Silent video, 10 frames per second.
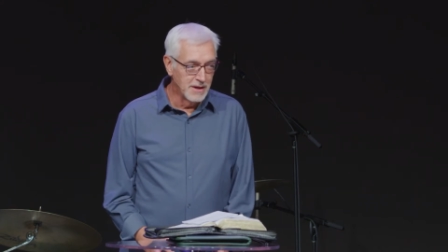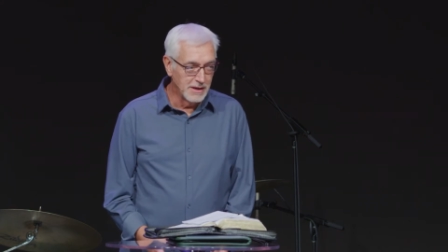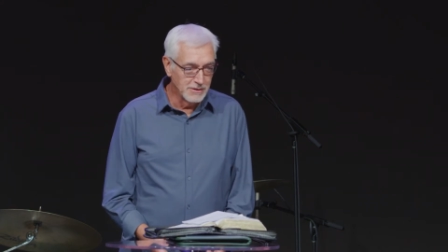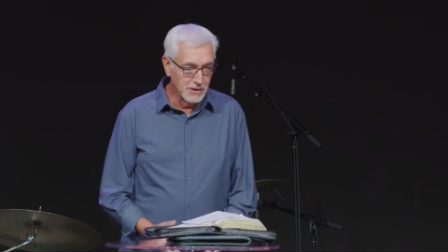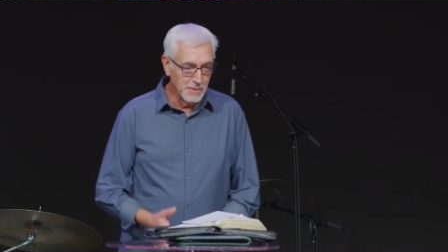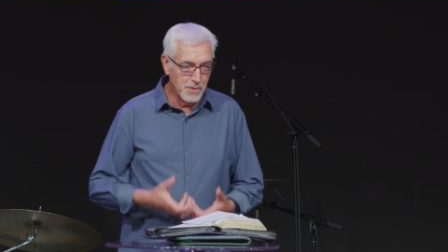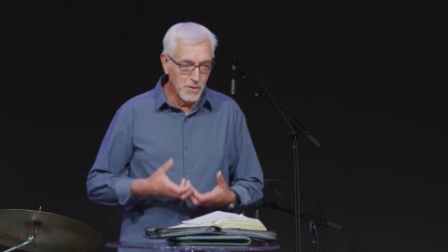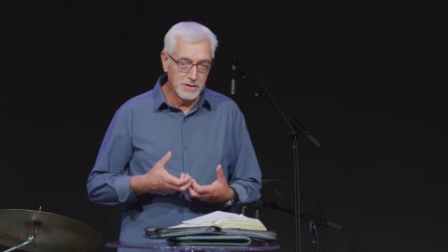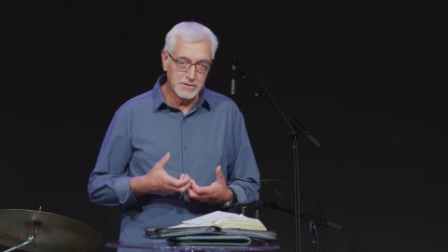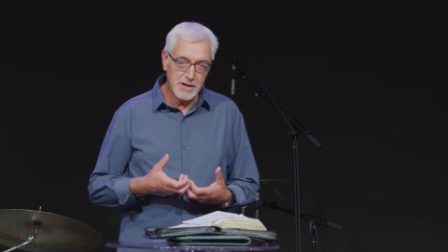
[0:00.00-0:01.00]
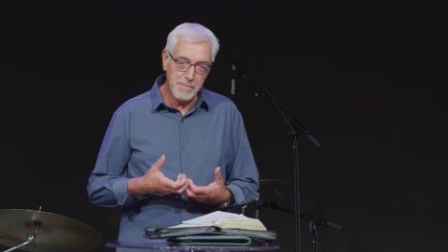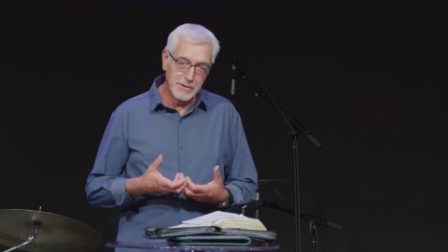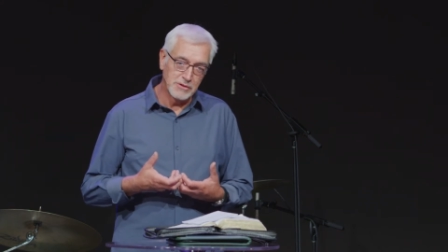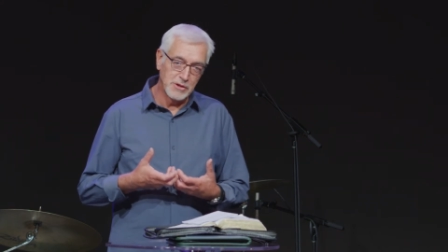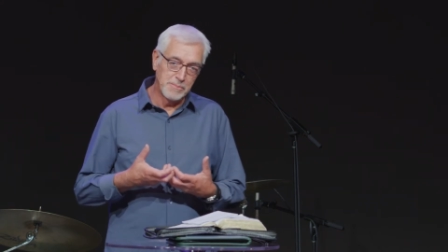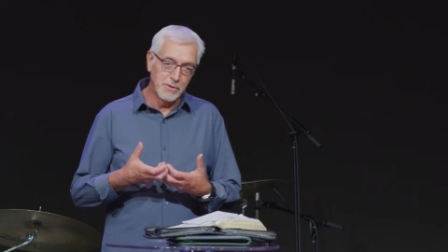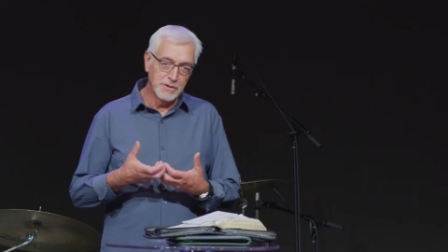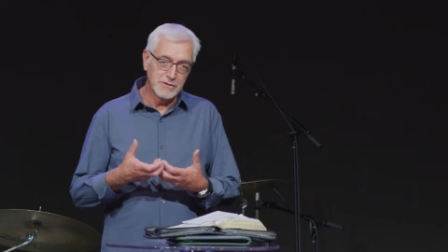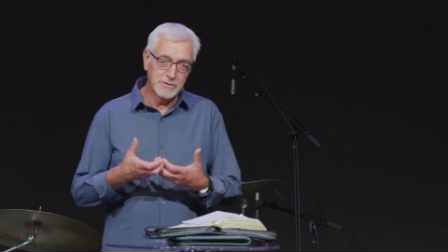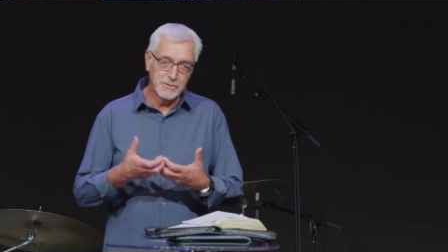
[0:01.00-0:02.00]
He's going to pull us up and He's going to put
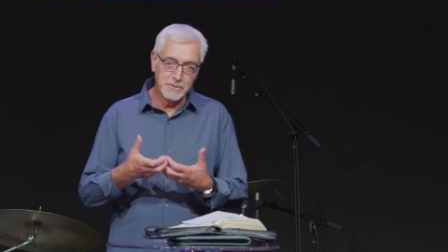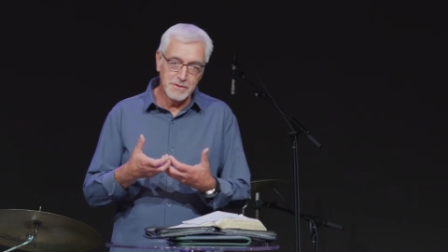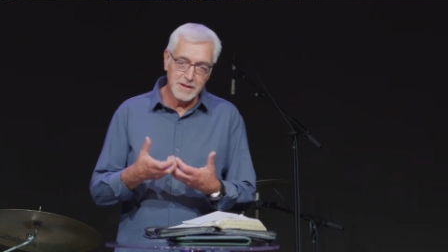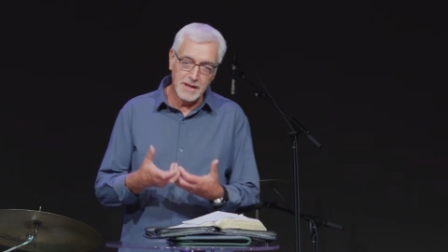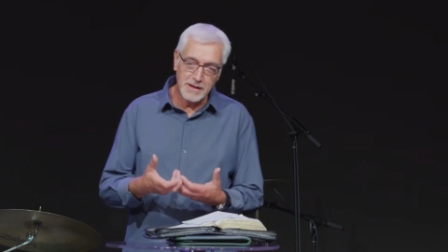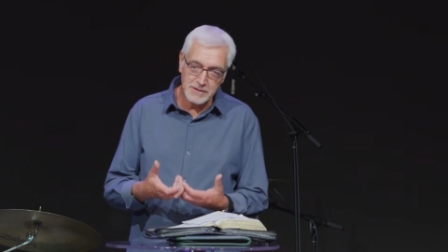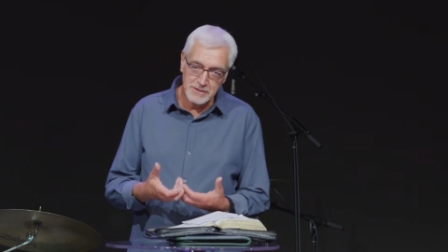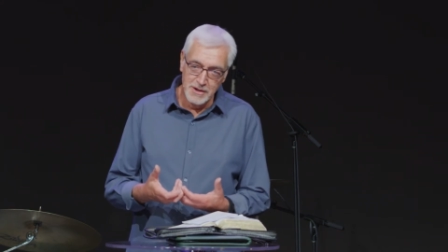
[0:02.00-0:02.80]
us through things